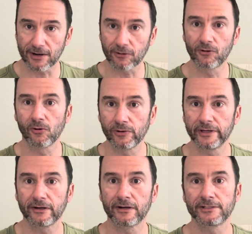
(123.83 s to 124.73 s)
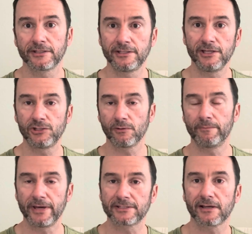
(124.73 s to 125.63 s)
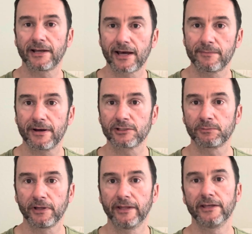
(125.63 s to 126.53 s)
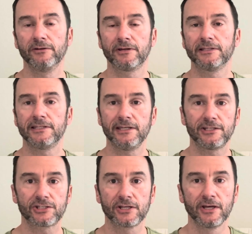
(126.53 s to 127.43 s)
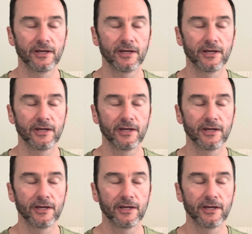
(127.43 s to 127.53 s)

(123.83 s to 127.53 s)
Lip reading: Our goal here is to teach you a baseline out of bounds play that you can teach